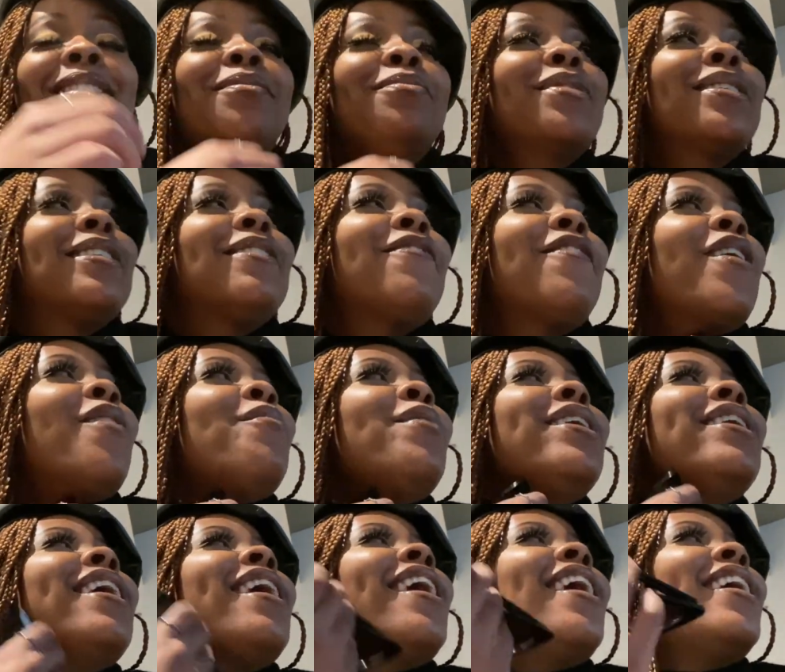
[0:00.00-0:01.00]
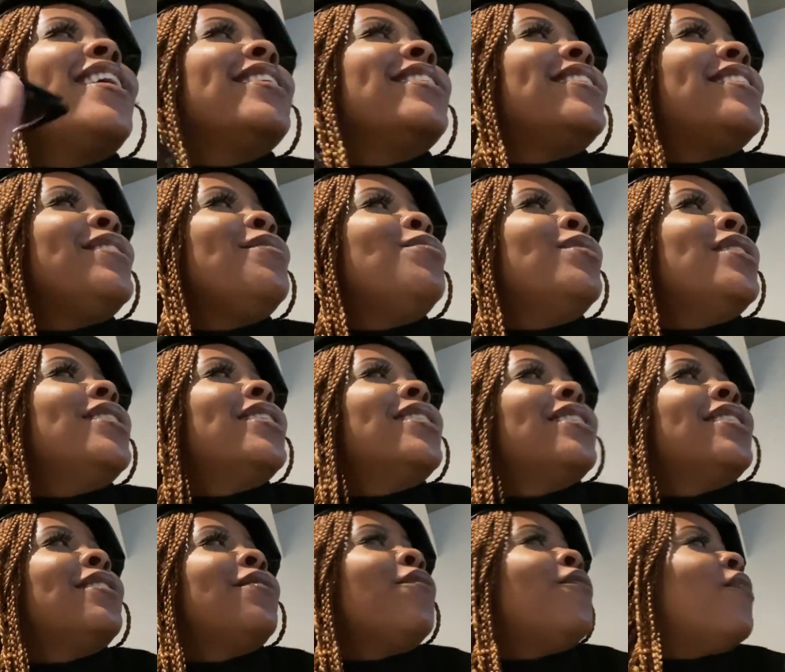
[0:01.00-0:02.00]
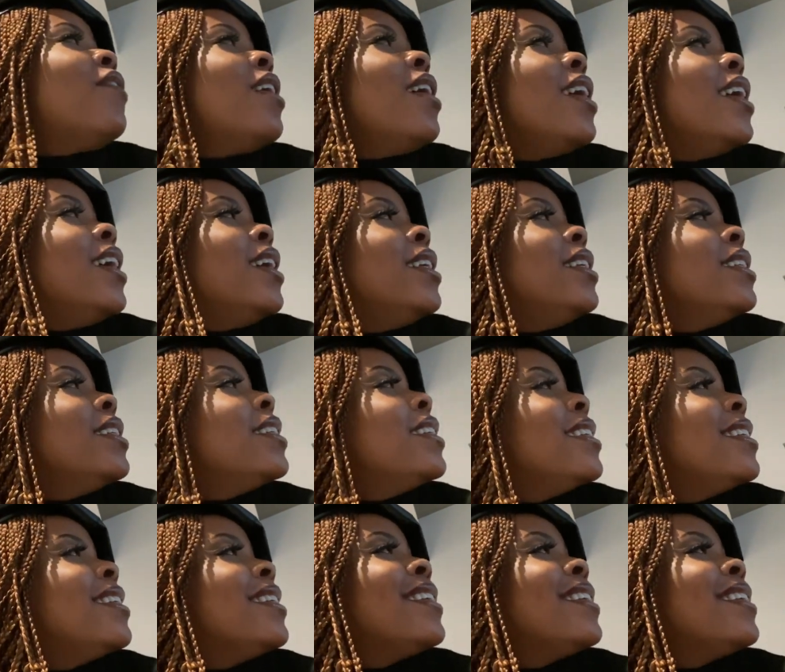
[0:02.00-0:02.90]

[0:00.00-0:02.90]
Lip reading: It was very nice. It was fun.